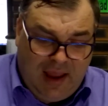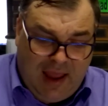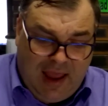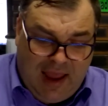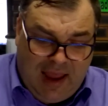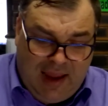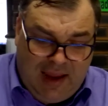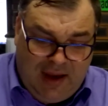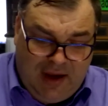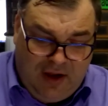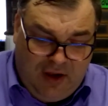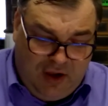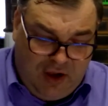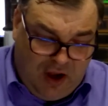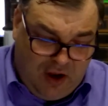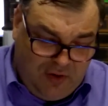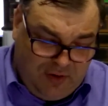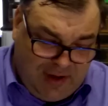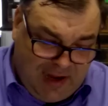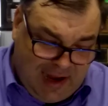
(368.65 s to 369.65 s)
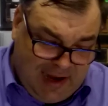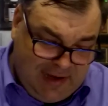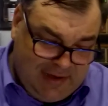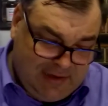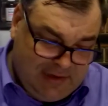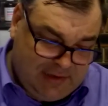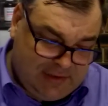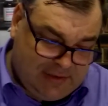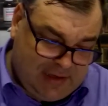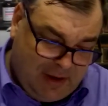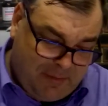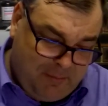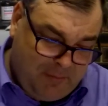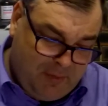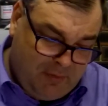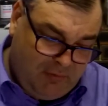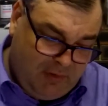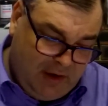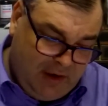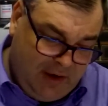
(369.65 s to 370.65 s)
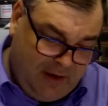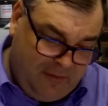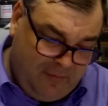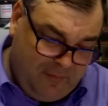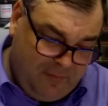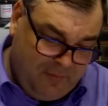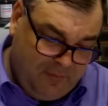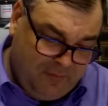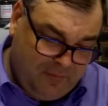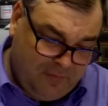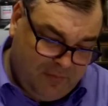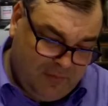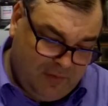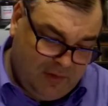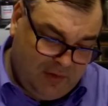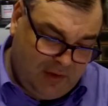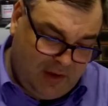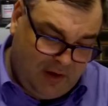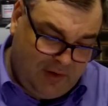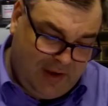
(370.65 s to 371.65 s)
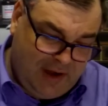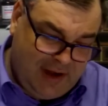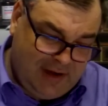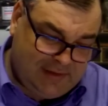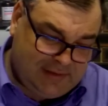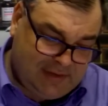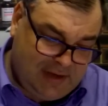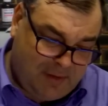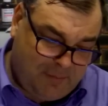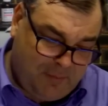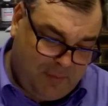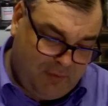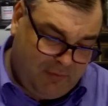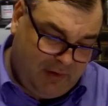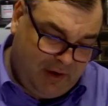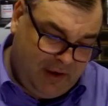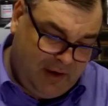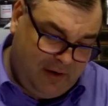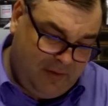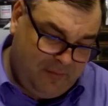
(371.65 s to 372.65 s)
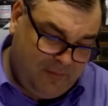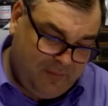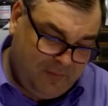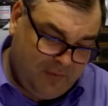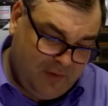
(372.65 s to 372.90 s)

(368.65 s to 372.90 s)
a no-date submariner. No-date submariner.